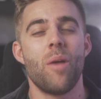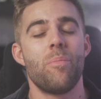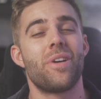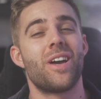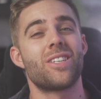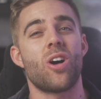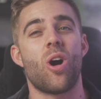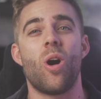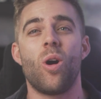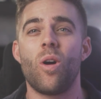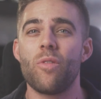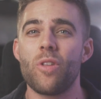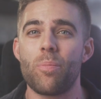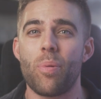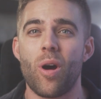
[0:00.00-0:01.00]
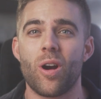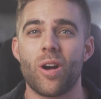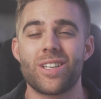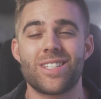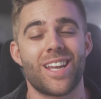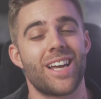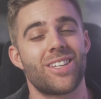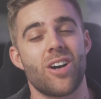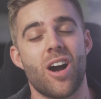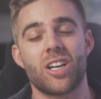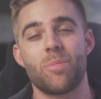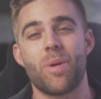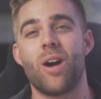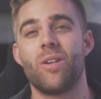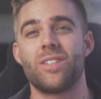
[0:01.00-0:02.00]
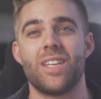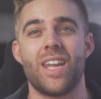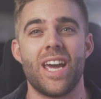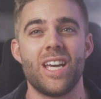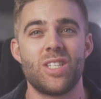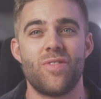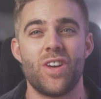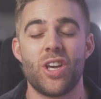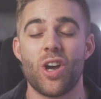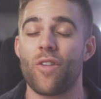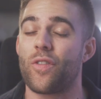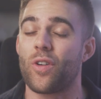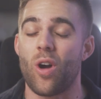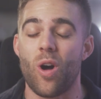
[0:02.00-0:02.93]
because all of the parts that I talked about in today's video for